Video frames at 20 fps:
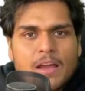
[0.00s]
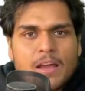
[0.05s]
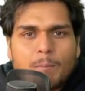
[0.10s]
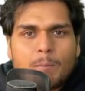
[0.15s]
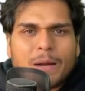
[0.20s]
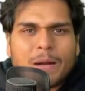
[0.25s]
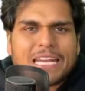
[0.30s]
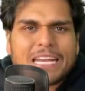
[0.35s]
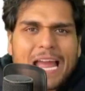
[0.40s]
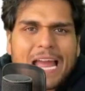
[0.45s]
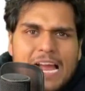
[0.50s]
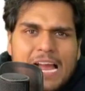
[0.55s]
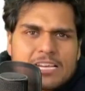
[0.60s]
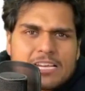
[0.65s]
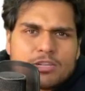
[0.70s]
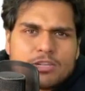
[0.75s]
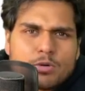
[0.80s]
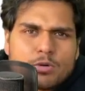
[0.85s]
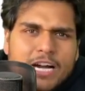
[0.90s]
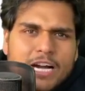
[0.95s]
But
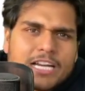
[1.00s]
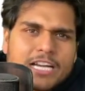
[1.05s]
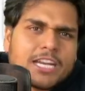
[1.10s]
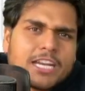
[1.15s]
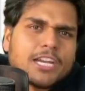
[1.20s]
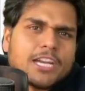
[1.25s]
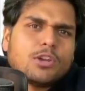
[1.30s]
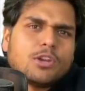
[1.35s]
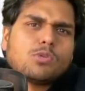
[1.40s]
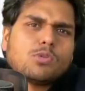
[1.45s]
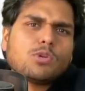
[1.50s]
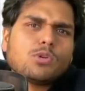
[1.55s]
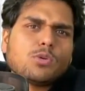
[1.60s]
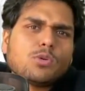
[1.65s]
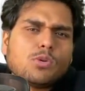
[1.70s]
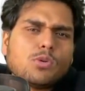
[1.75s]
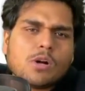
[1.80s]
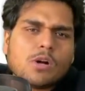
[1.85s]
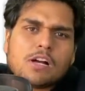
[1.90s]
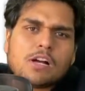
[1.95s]
as you continue to